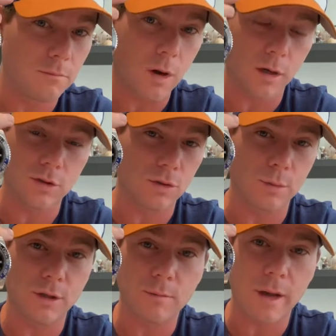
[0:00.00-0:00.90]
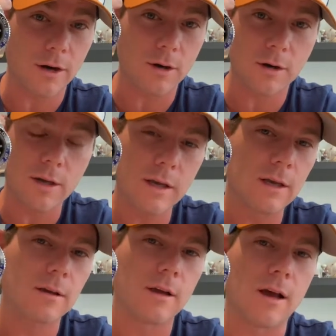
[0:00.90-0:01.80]
on Jubilee better?
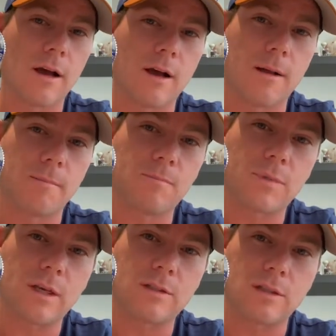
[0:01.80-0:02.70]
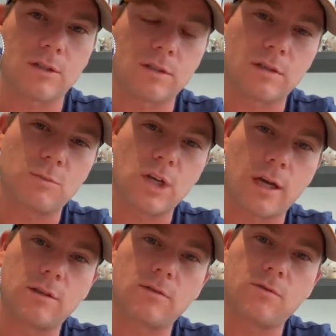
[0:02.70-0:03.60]
It's such a
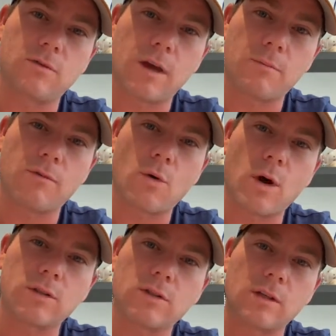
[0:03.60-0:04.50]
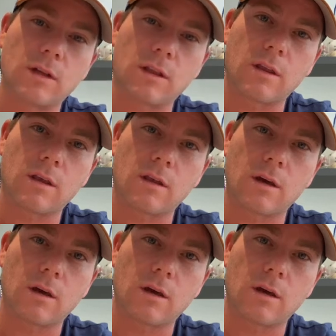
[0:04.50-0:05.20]
subjective type of question. I think,